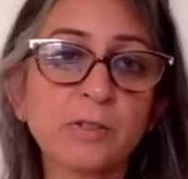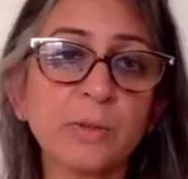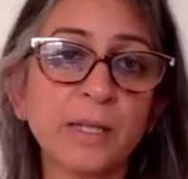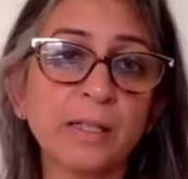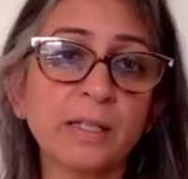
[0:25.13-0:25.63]
So
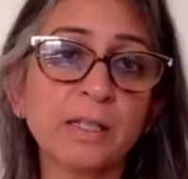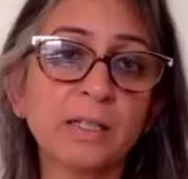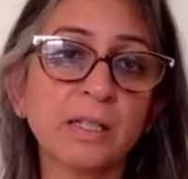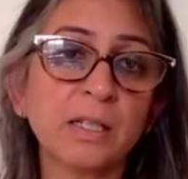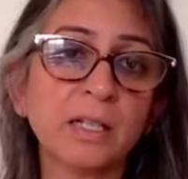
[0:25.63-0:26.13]
I think
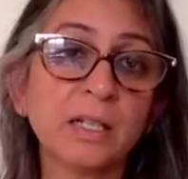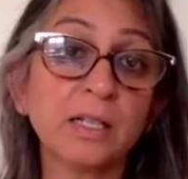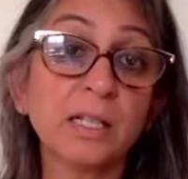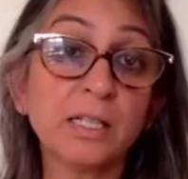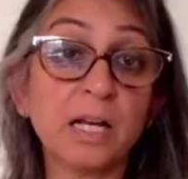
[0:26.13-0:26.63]

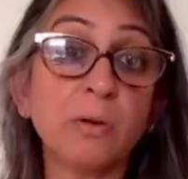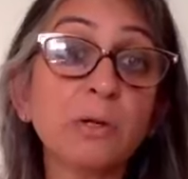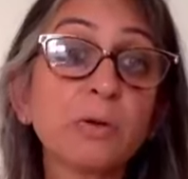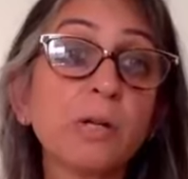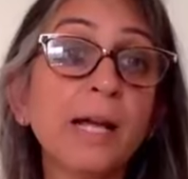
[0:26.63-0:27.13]
yes,
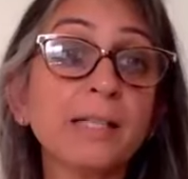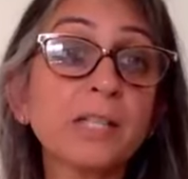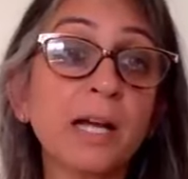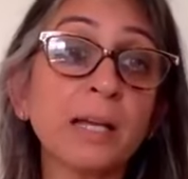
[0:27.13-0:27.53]
our role has,